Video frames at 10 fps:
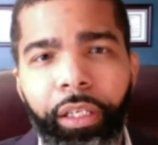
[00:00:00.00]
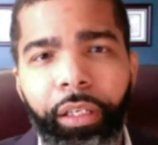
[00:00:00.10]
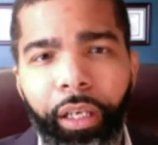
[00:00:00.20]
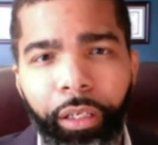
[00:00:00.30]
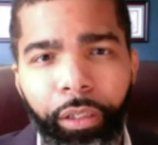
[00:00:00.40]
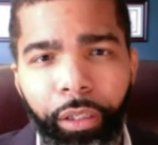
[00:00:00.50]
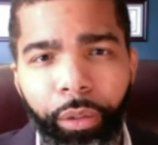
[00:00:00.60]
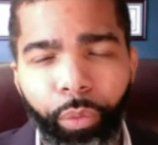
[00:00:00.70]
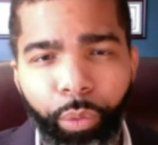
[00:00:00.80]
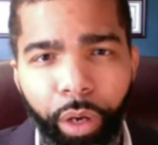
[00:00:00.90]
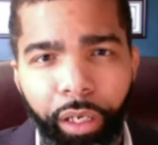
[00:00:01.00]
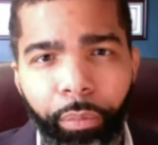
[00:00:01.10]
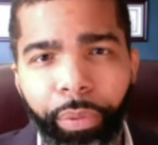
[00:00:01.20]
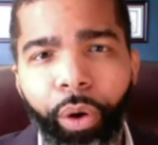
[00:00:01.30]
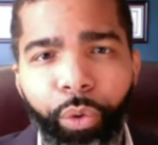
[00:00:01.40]
and we want to
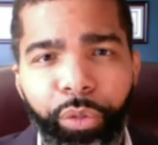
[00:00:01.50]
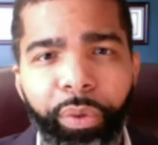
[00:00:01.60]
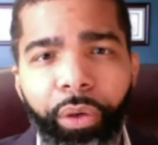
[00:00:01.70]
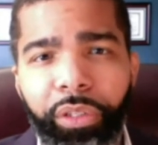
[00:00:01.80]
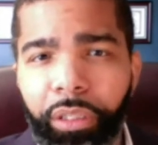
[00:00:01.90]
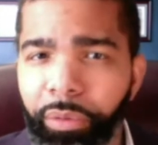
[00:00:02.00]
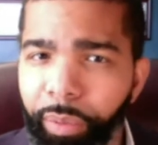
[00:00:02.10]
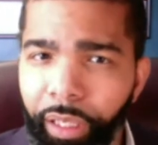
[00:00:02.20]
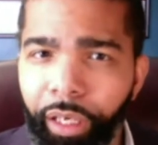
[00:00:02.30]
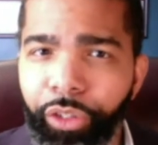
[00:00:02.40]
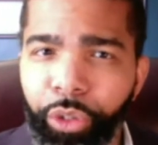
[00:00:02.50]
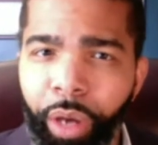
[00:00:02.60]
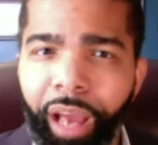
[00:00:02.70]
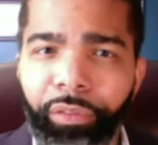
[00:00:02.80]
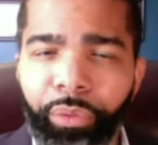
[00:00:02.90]
impose penalties because you
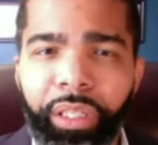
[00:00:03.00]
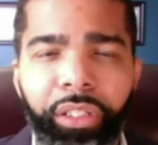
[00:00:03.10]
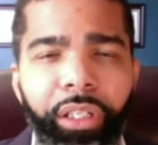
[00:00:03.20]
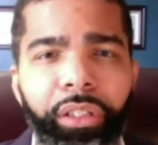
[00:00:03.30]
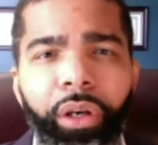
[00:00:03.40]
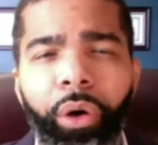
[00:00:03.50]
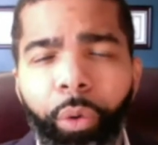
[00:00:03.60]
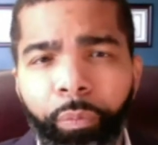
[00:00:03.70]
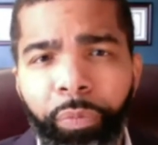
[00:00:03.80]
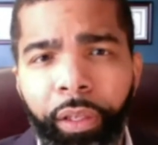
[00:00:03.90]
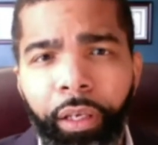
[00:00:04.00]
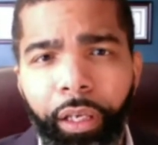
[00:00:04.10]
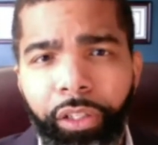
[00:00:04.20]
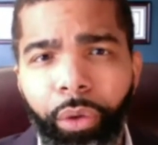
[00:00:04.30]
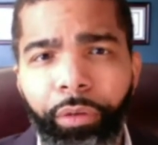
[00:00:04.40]
haven't reached this goal.
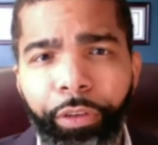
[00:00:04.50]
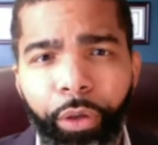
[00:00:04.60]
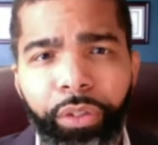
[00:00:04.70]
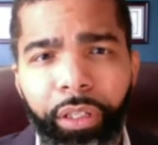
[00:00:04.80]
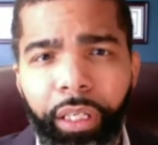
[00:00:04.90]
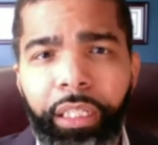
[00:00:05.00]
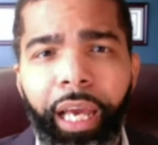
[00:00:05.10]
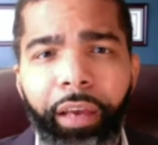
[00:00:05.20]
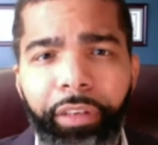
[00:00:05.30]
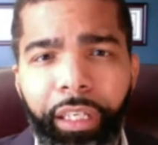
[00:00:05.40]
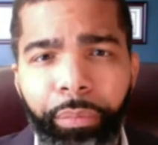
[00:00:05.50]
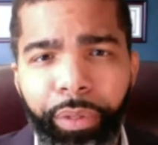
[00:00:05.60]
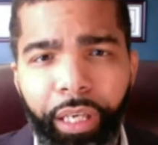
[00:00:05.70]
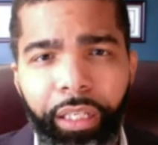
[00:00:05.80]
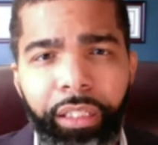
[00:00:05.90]
And so it feels good to have an
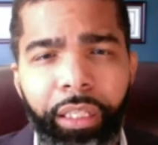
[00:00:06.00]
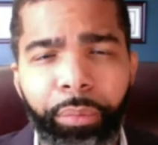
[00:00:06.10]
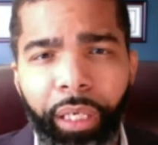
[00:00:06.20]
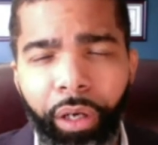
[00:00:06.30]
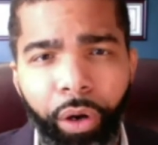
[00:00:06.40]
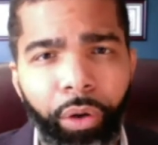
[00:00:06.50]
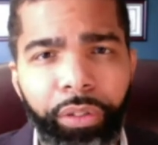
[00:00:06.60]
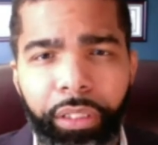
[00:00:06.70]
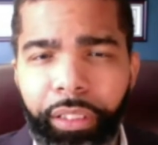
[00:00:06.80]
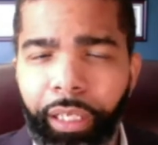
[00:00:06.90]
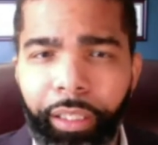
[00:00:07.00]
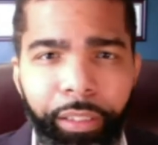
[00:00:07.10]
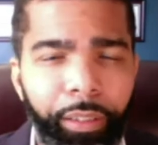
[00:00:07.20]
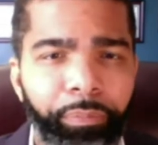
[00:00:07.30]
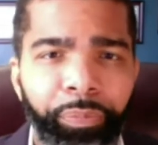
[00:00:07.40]
EPA team that calls and say,
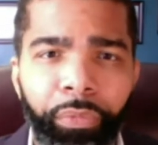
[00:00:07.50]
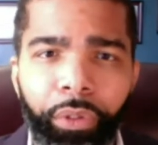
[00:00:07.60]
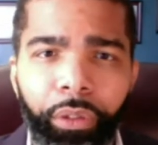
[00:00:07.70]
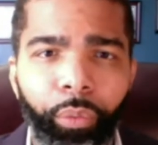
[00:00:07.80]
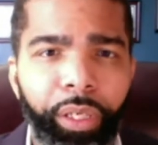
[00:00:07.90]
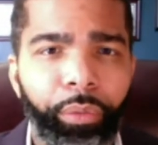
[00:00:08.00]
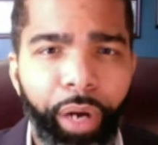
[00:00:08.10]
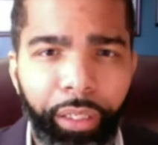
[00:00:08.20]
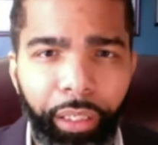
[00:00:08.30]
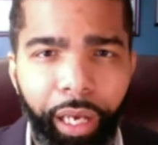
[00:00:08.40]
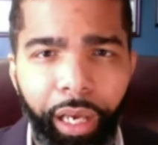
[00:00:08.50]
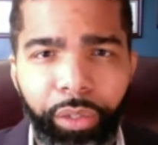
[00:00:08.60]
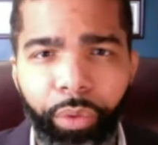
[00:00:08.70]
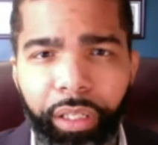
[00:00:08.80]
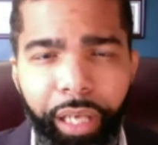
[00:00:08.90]
listen, we recognize
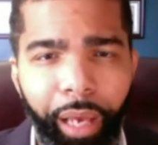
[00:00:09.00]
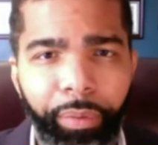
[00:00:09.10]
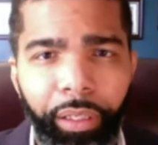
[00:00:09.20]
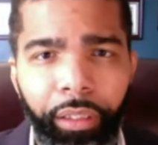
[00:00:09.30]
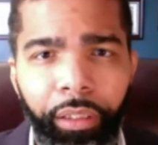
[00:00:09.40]
what is happening.